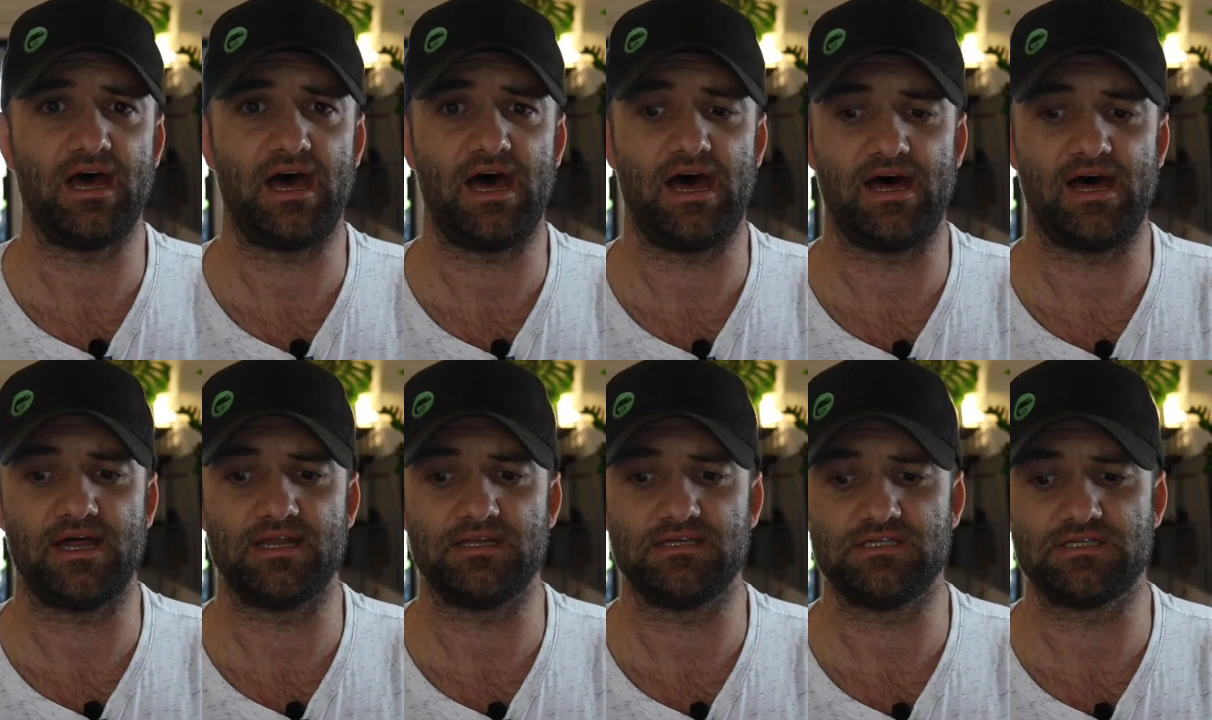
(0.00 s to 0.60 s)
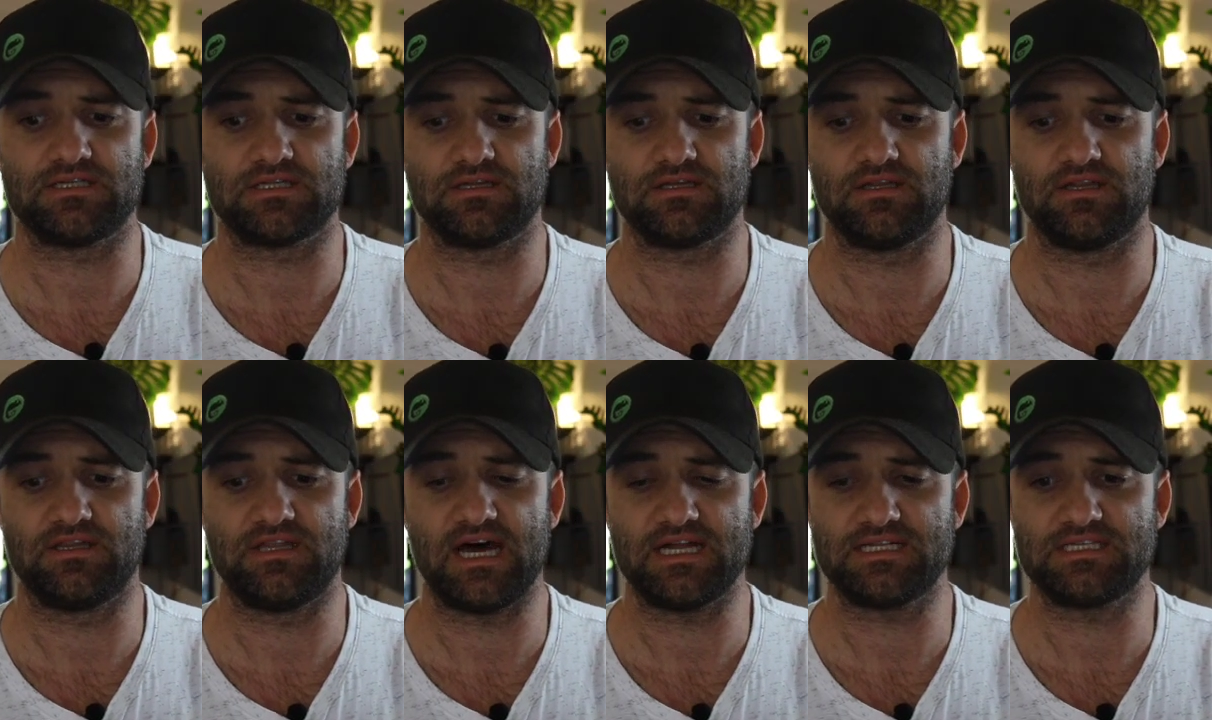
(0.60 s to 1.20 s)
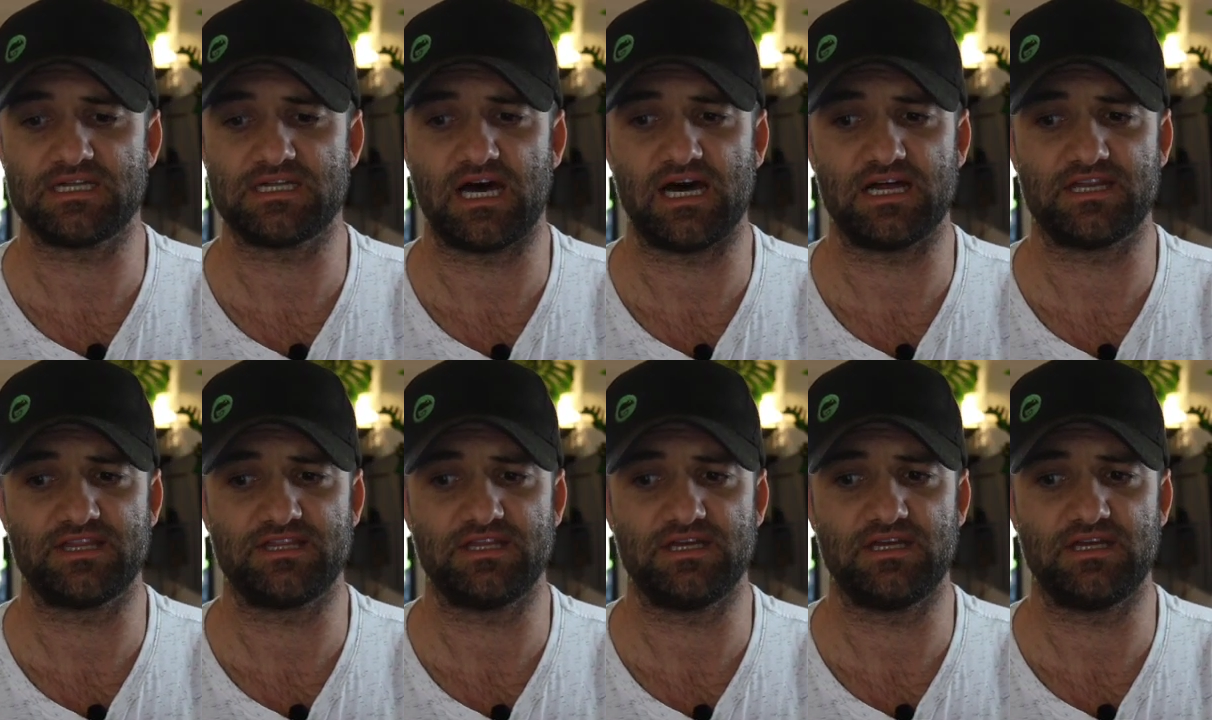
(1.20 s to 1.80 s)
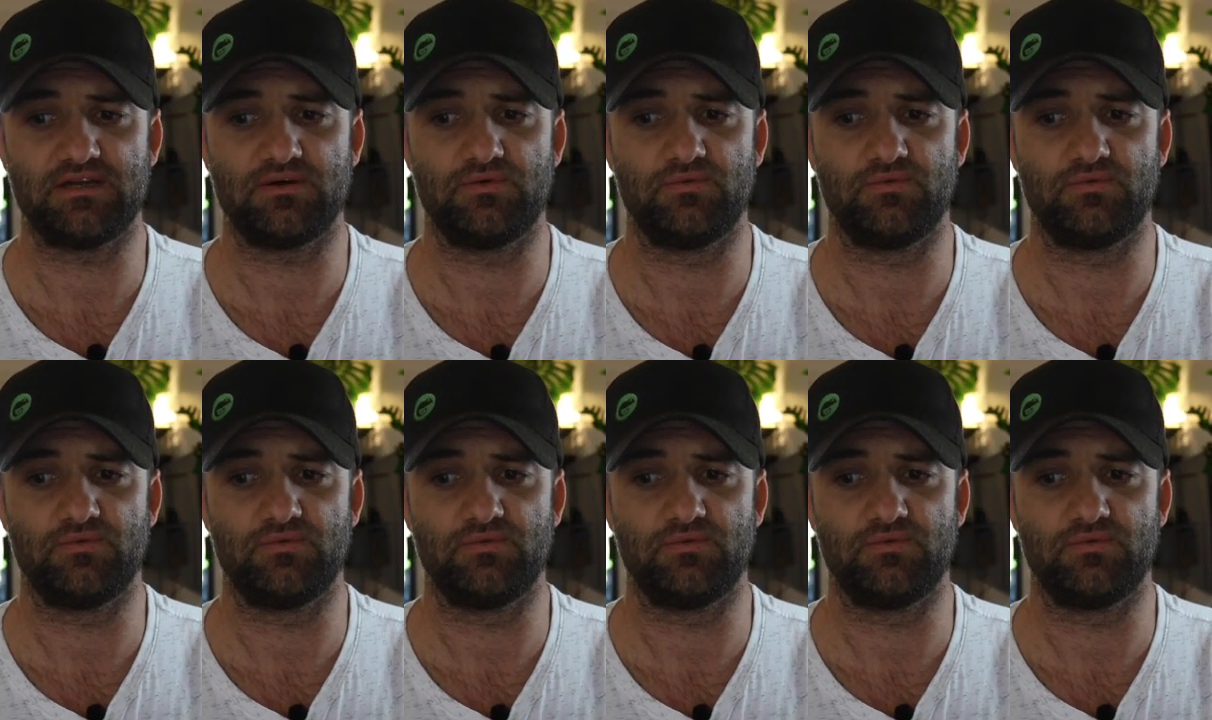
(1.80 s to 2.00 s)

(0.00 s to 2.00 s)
and that, I think,